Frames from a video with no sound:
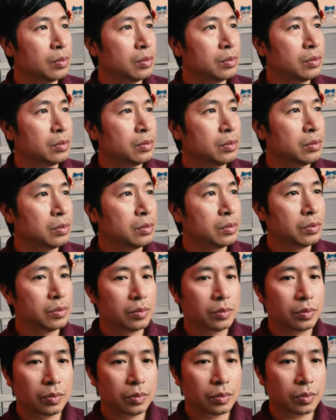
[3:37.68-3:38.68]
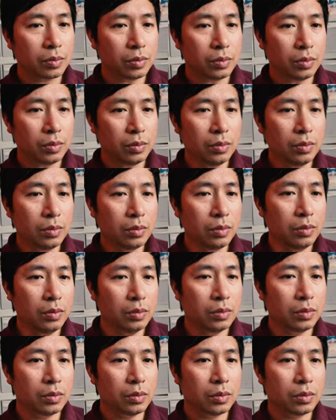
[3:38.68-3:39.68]

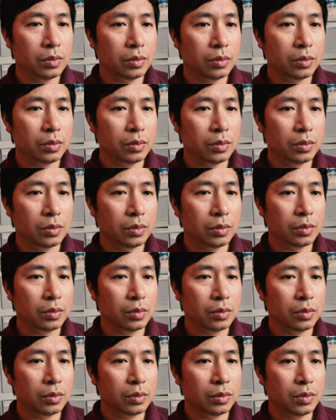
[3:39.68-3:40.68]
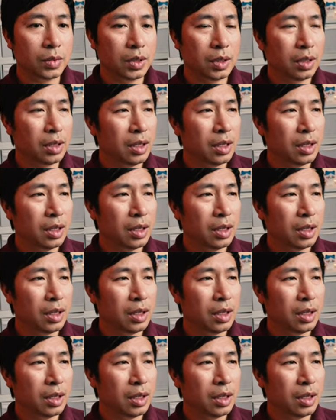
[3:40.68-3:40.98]
Nobody speaks.